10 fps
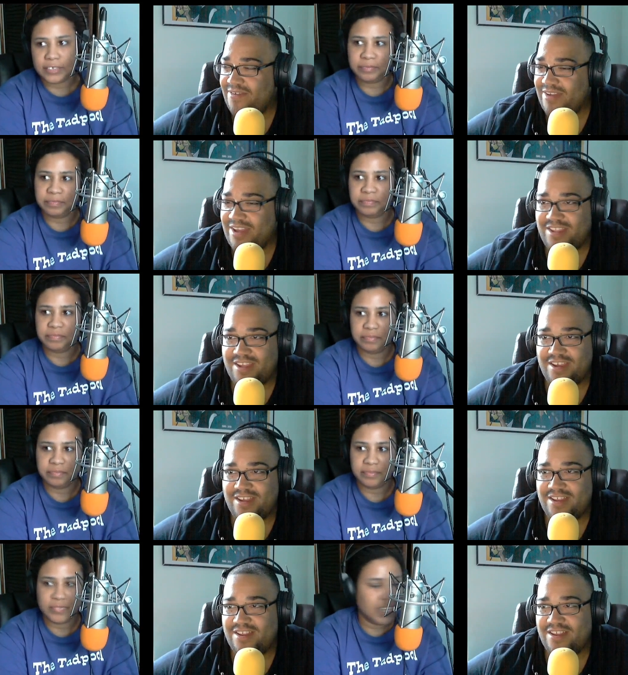Speaker 1: He
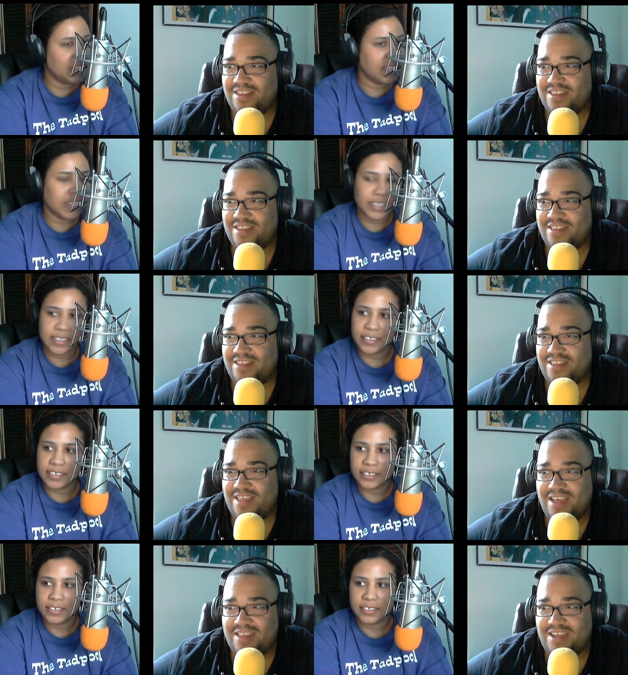did? He did.
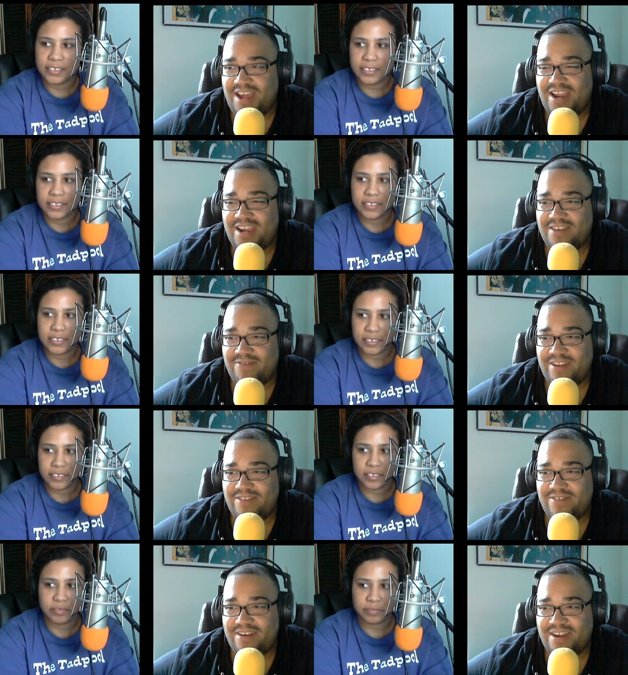See, I didn't get to read
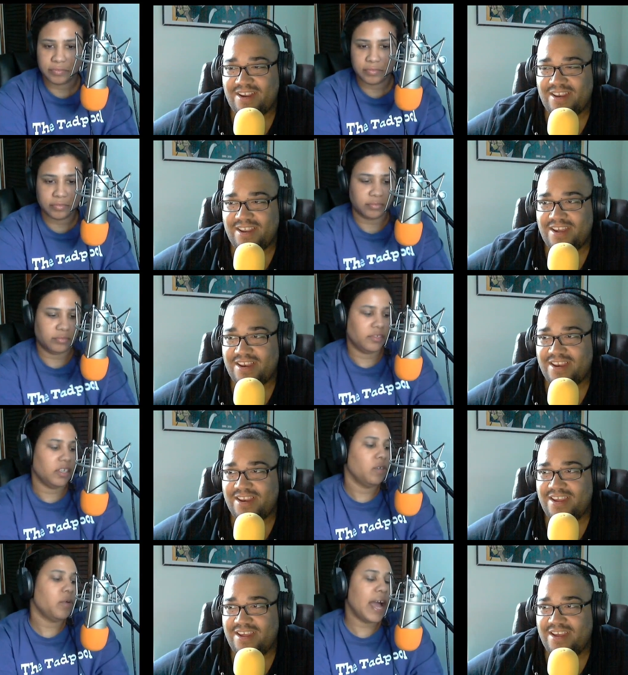Twitter like that.
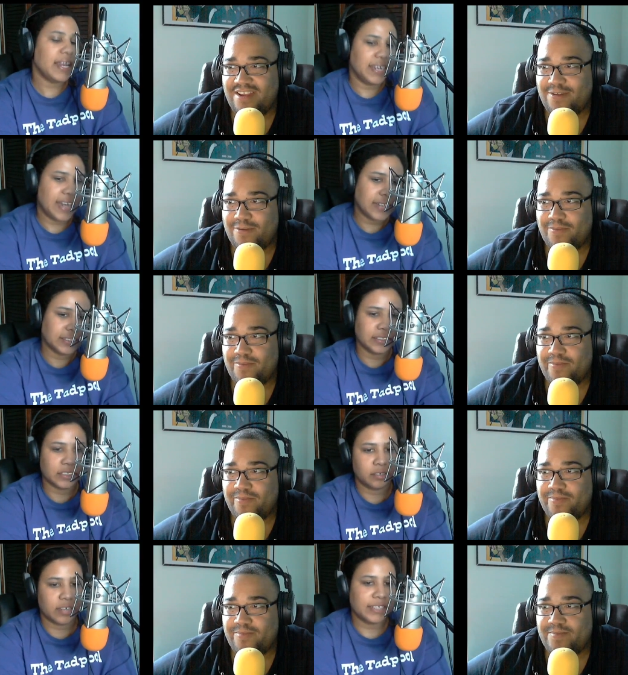
Speaker 2: Well, I did. I just
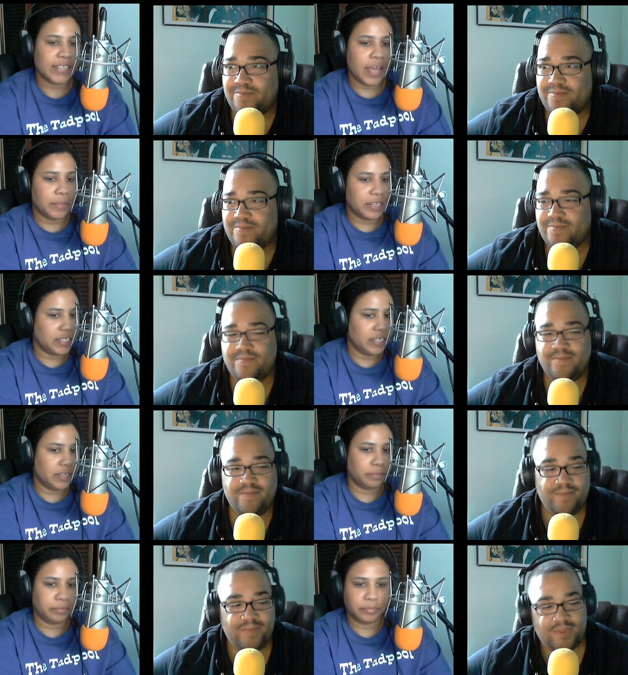I just happened to see
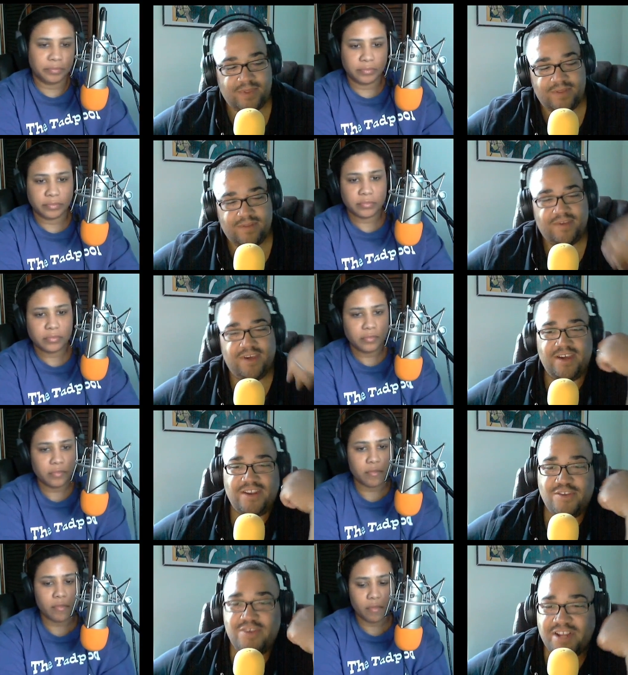him.
Speaker 1: Yeah.
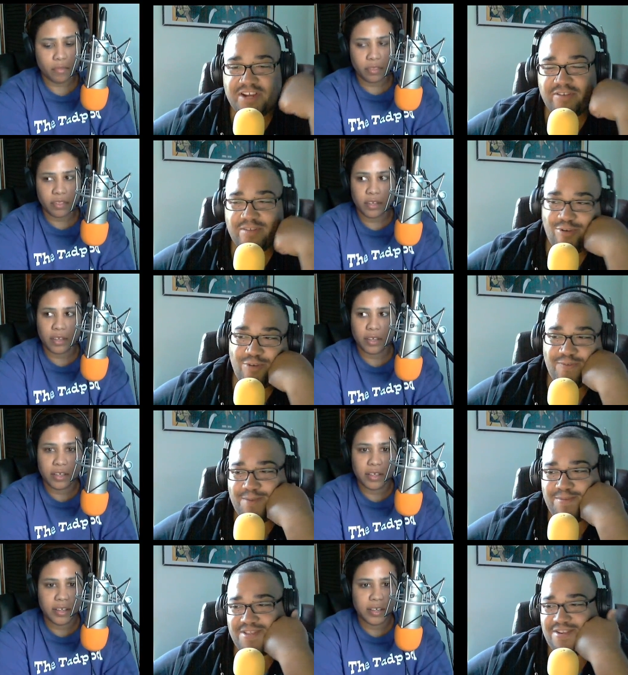Do you click on his profile
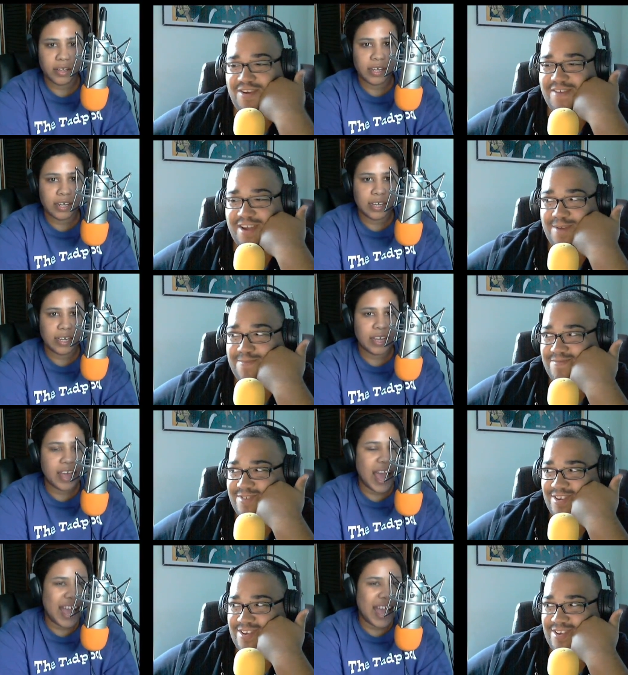picture every time? You